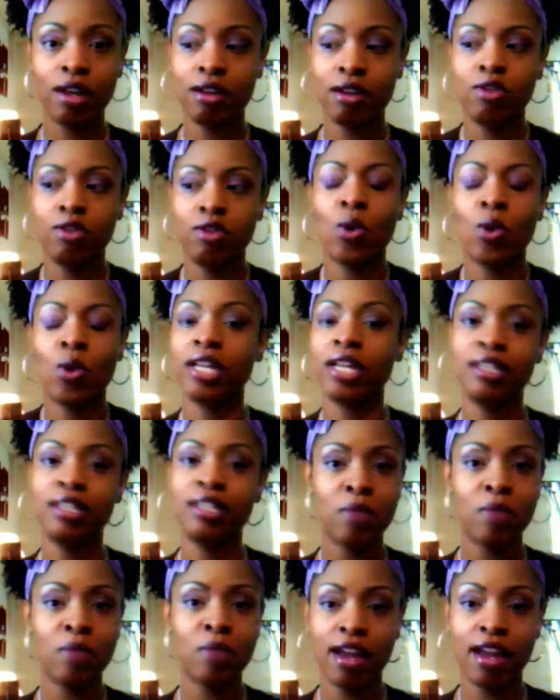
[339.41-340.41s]
the way it did
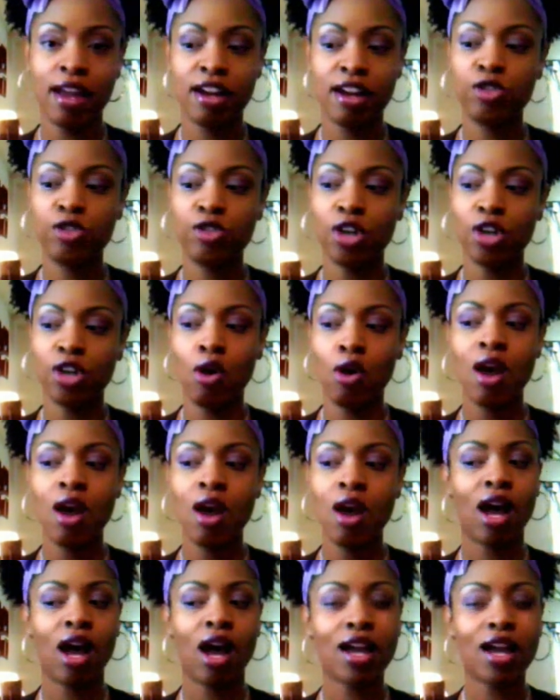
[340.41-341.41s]
my hair. So
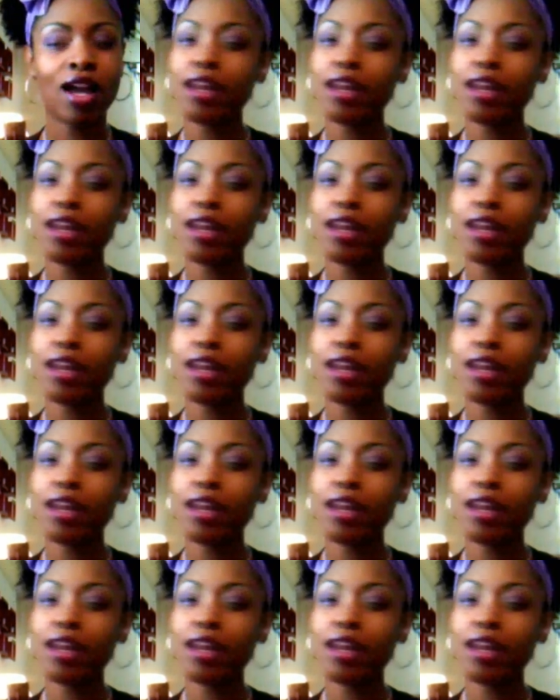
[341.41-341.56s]
I kind